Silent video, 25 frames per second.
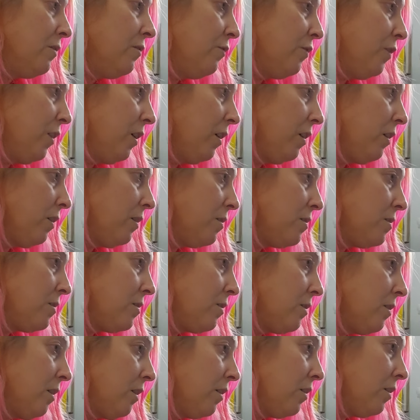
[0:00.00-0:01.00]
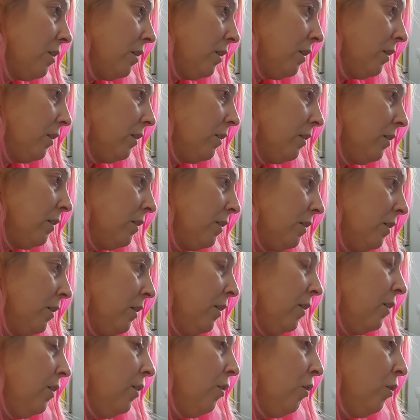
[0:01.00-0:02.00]
first, I think.
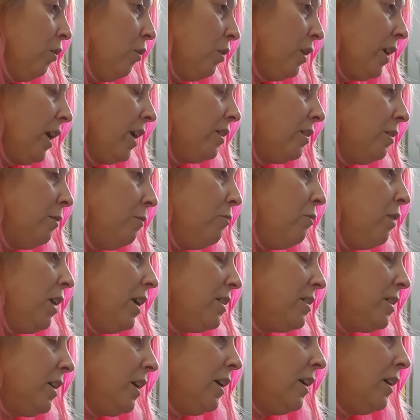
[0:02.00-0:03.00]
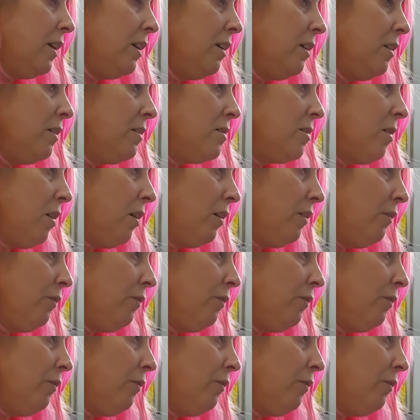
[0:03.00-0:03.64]
I'll get them ready so I can